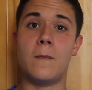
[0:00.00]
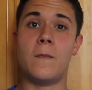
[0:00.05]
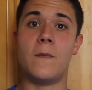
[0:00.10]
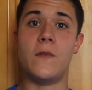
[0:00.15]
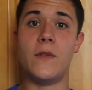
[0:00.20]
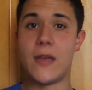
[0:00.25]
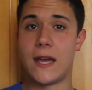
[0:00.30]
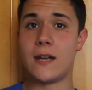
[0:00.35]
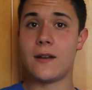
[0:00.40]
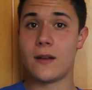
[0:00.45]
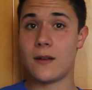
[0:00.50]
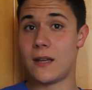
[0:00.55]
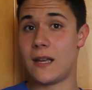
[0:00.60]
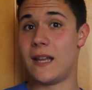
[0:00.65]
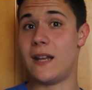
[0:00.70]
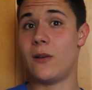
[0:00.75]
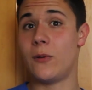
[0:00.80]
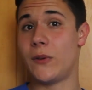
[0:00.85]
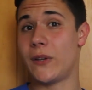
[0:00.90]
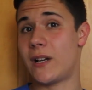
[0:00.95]
Then
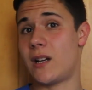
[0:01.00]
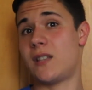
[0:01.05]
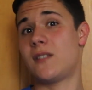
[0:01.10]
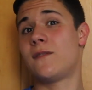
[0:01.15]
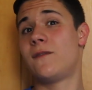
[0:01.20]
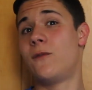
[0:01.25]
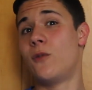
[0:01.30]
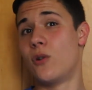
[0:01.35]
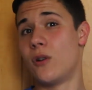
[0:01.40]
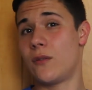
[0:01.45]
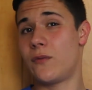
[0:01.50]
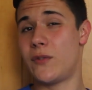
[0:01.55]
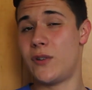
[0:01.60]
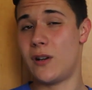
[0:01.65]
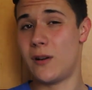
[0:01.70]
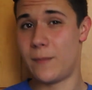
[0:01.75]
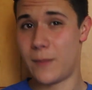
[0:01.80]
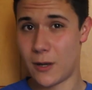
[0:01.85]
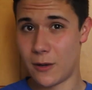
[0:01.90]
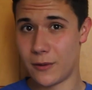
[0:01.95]
it only costs 4 for your
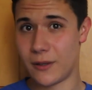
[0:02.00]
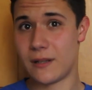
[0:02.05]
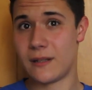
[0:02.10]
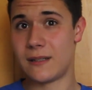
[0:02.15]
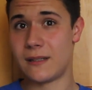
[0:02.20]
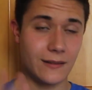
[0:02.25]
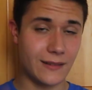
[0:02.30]
opponent.